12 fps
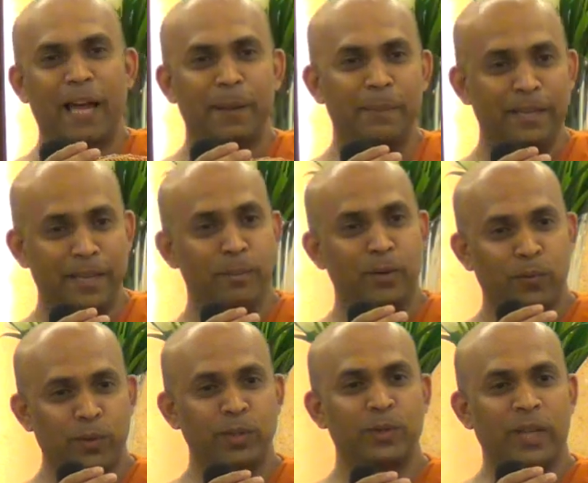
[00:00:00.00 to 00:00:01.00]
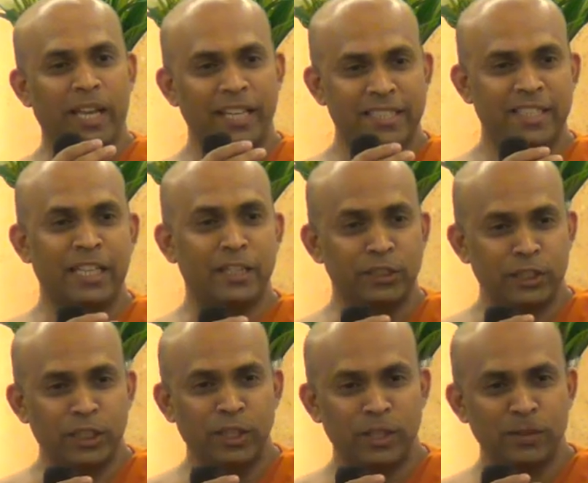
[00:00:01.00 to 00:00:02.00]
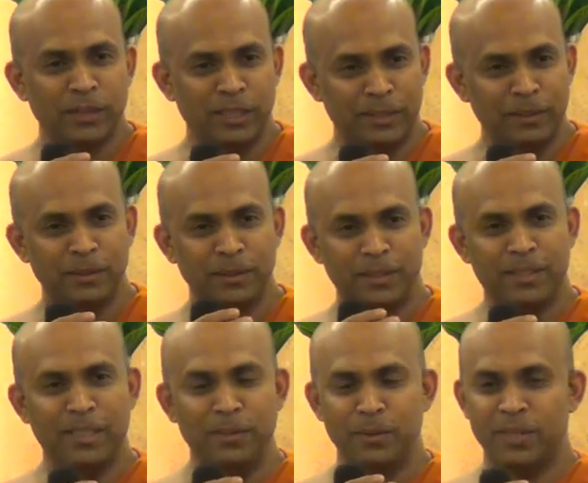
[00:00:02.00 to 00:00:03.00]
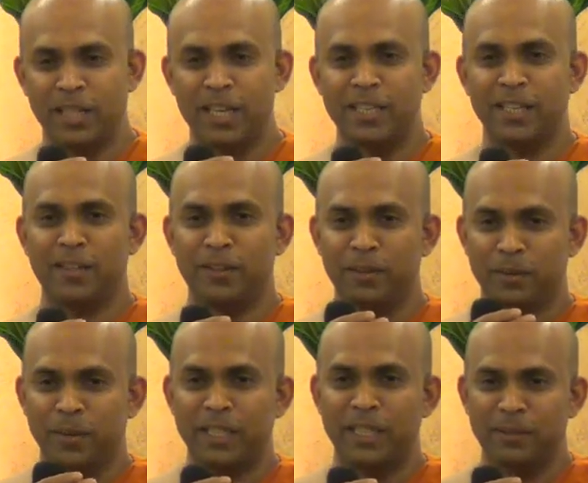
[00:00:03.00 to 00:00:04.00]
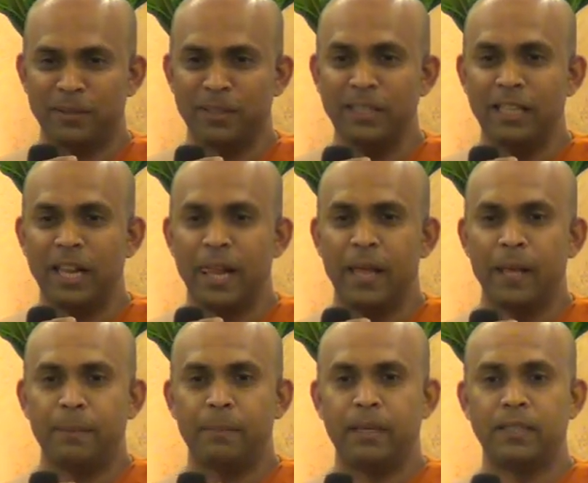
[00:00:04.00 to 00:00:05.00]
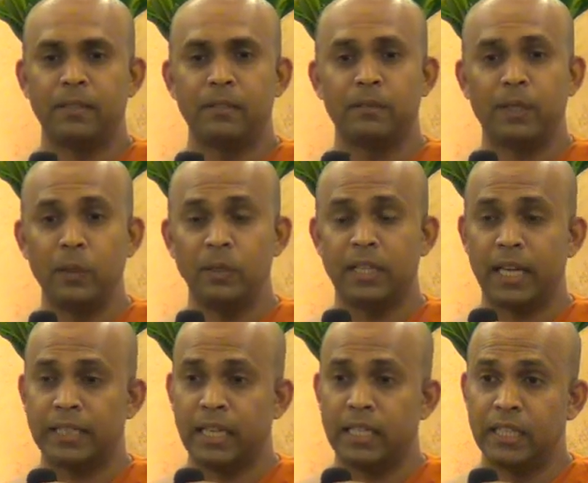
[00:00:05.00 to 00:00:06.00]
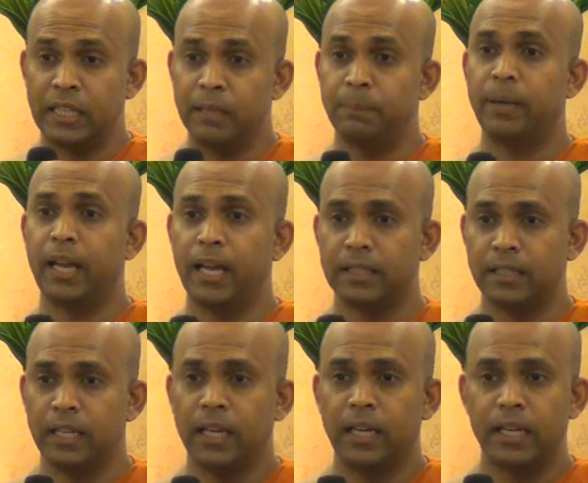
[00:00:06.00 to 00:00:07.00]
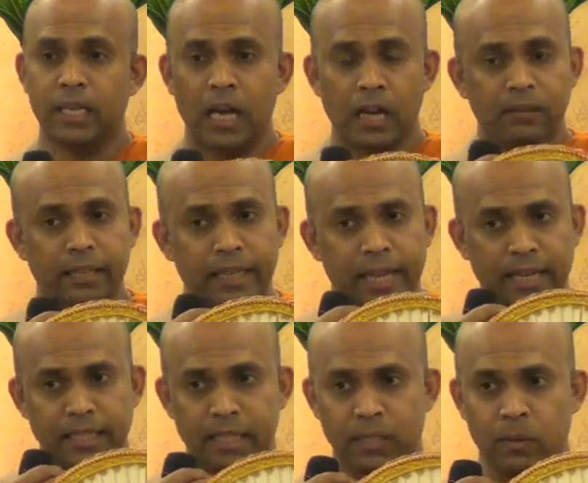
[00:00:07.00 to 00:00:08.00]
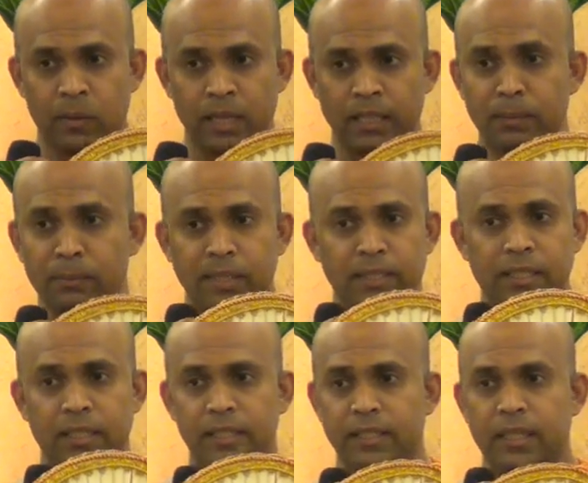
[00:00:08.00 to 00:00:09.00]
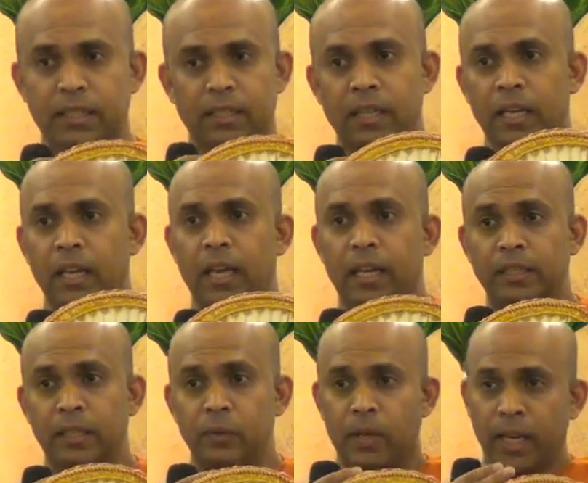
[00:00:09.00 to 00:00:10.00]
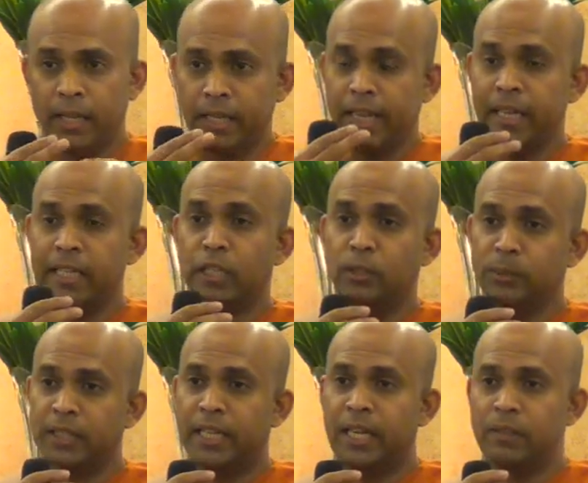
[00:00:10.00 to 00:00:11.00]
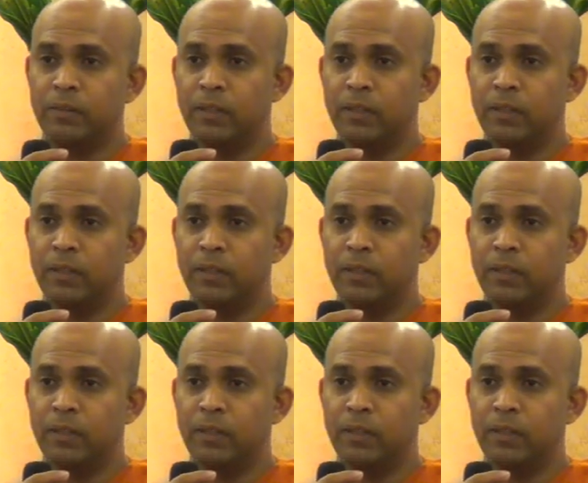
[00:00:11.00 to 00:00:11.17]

I mean, of course, you can still continue your, conversation, whatever. But, when you take that deep breath, it kind of relaxes all other muscles, and then you can again communicate